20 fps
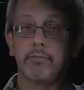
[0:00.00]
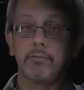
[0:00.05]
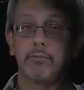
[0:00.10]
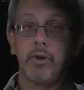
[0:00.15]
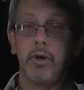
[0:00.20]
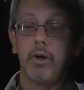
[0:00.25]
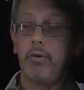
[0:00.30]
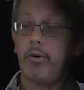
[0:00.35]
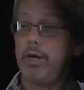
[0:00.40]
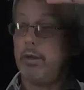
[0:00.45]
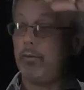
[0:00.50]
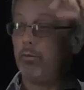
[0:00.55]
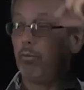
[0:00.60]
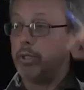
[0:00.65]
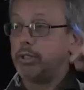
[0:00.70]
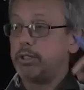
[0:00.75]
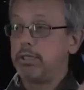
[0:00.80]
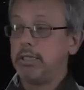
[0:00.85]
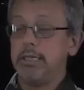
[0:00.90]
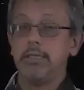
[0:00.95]
all right,
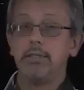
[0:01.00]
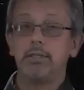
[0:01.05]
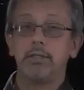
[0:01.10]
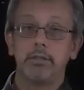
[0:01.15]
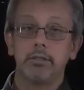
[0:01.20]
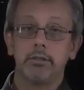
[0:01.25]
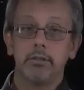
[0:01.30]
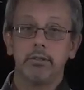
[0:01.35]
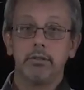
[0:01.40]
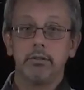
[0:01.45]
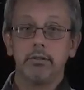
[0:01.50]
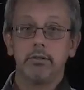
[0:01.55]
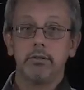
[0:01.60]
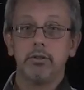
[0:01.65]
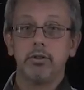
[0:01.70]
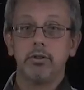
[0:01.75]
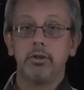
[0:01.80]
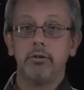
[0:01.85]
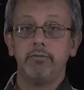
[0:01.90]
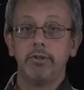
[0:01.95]
once it hits the
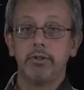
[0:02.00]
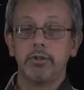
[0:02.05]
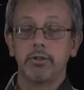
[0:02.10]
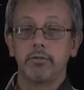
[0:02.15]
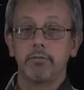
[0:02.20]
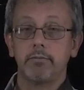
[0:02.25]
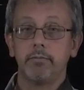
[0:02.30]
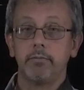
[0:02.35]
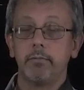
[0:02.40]
surface.